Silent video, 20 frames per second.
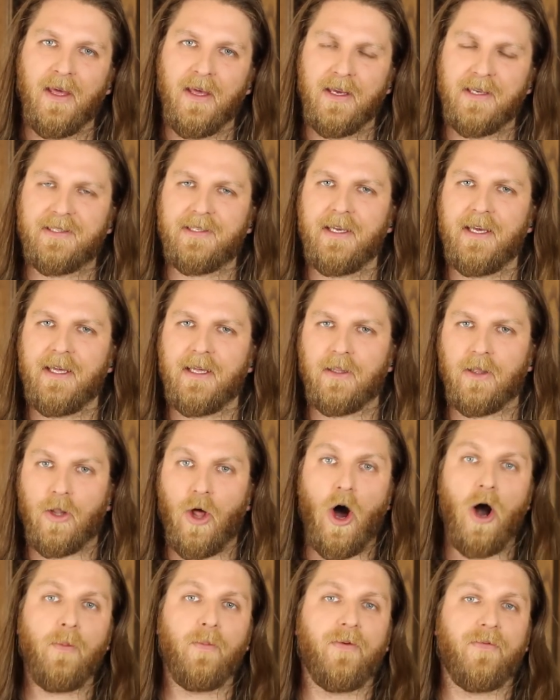You see,
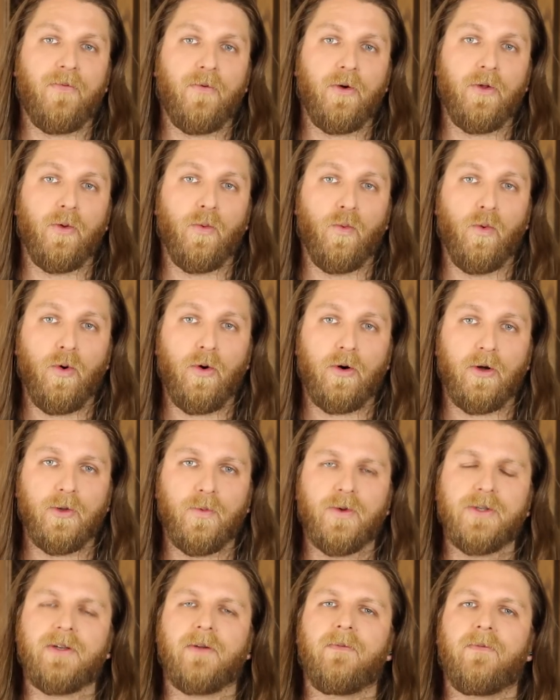long before the
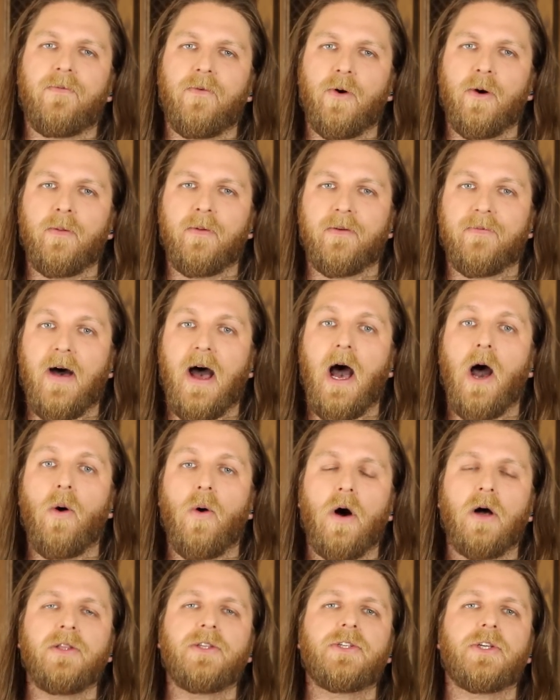world was informed of
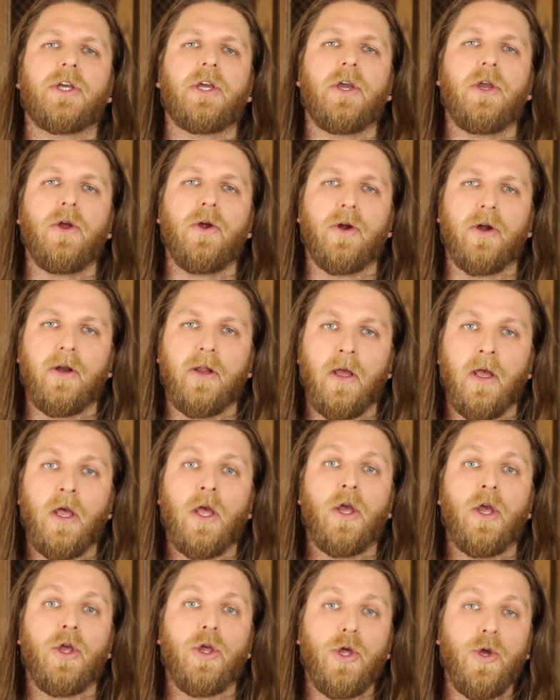how unsecured
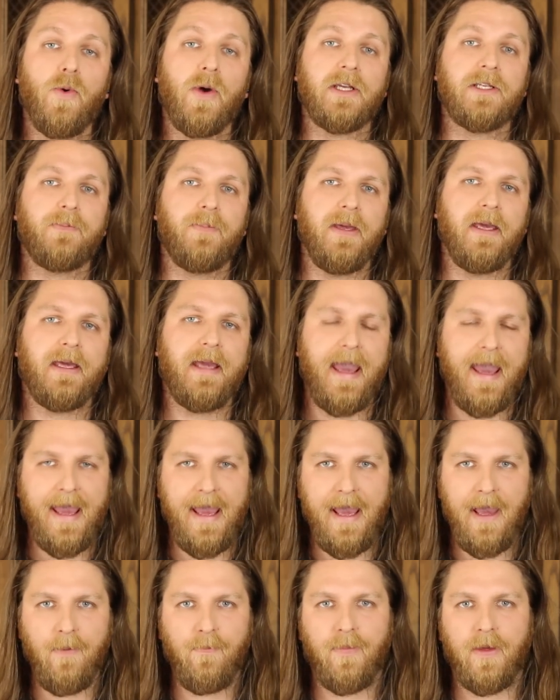USB
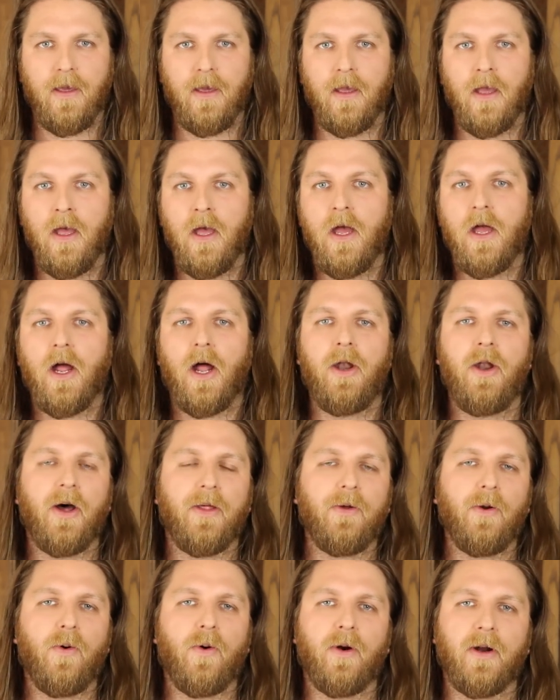can be,
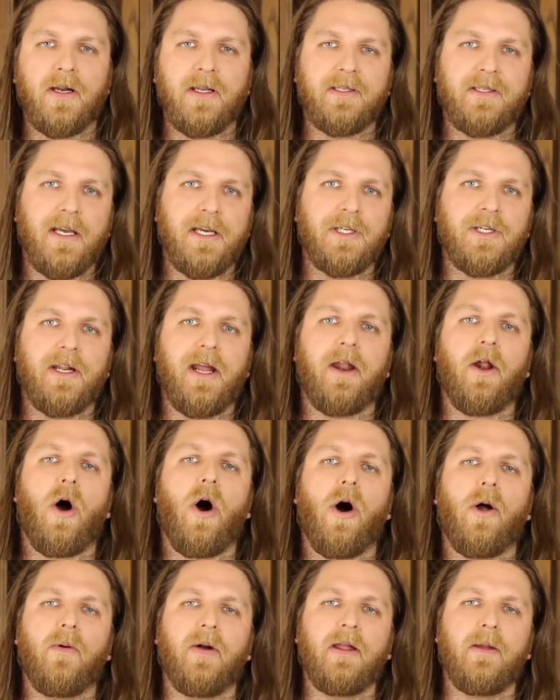another organization had
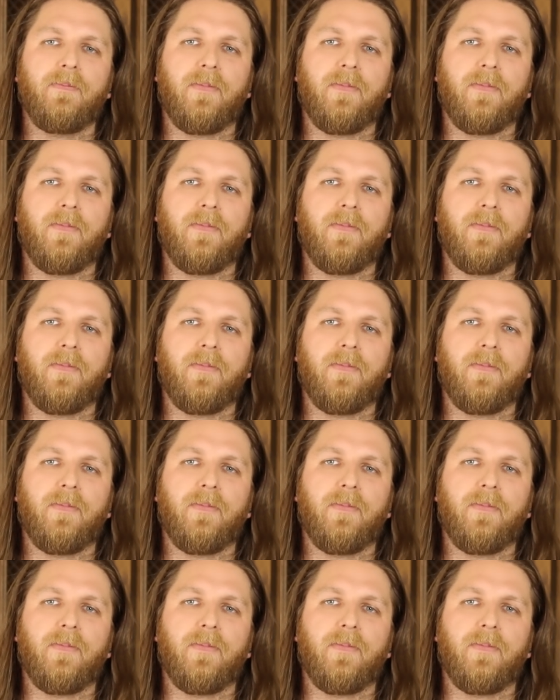already